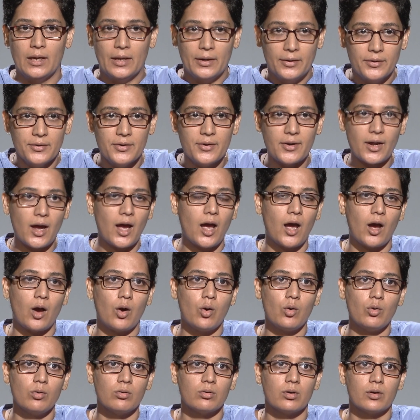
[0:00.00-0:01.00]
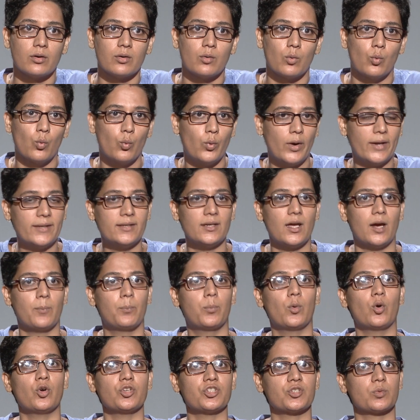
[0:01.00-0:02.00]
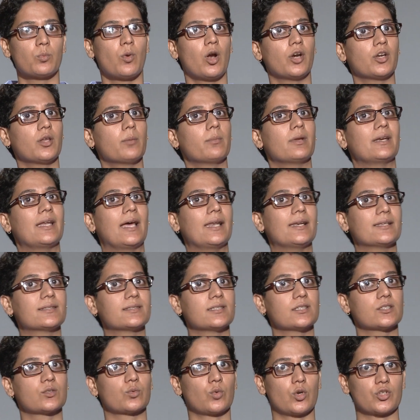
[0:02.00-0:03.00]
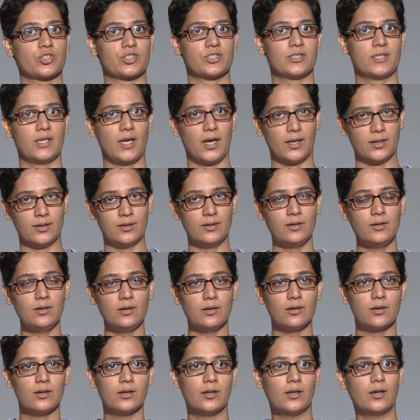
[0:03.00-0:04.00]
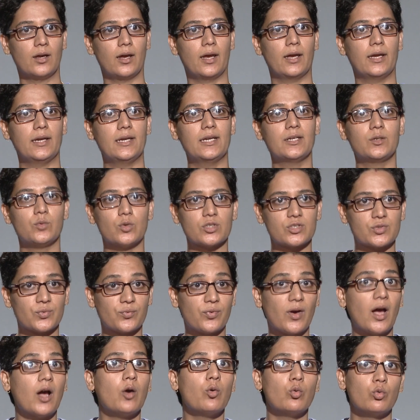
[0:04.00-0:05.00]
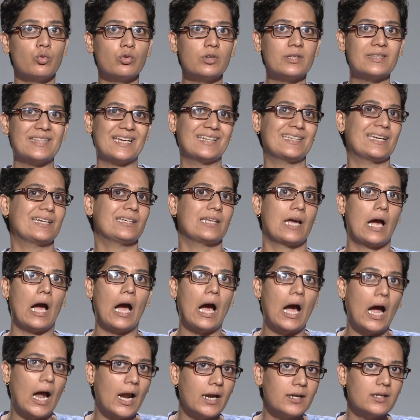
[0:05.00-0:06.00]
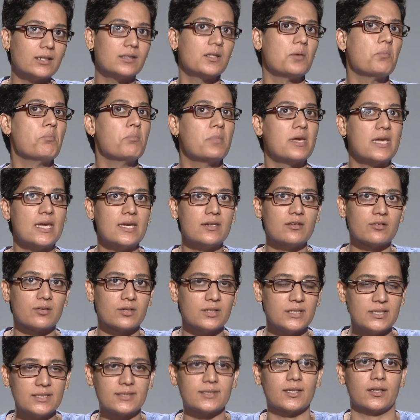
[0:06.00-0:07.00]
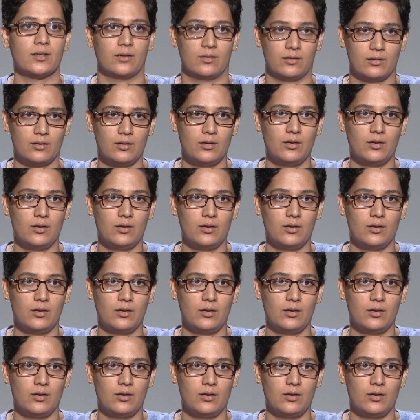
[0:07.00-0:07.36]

Now, when a post-mortem analysis was done, it was found that at heart the main reason